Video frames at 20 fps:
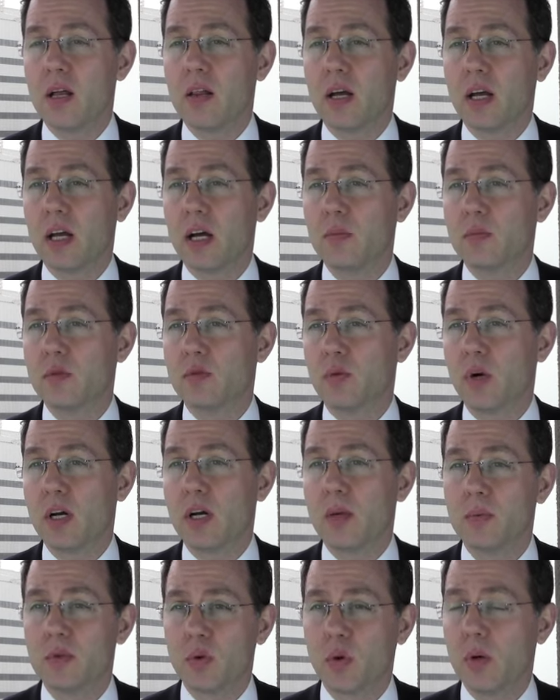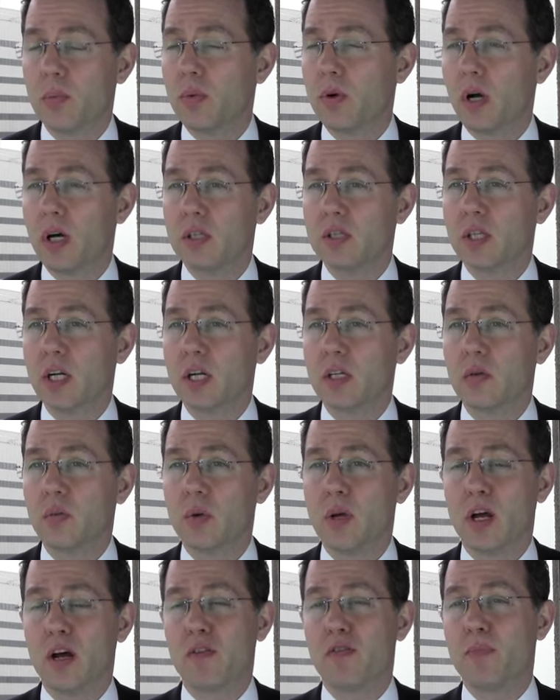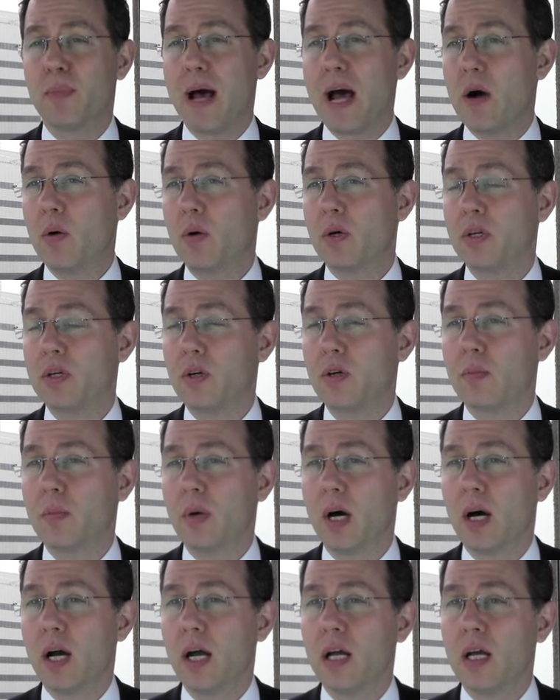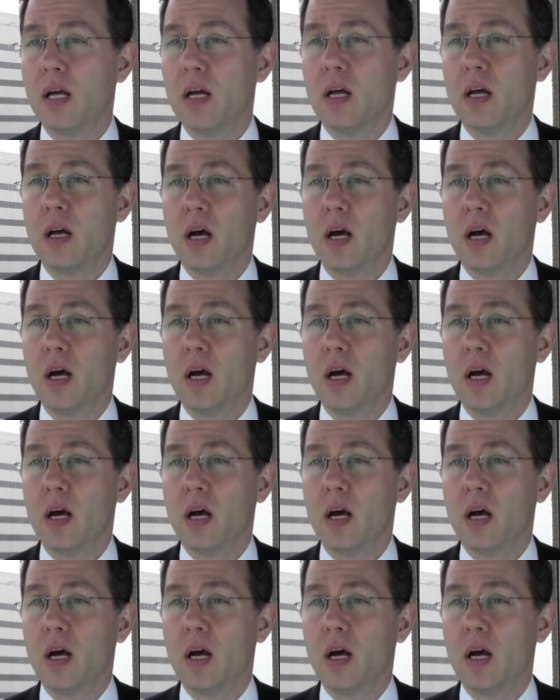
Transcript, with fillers: that comes right up to our project. We have power nearby.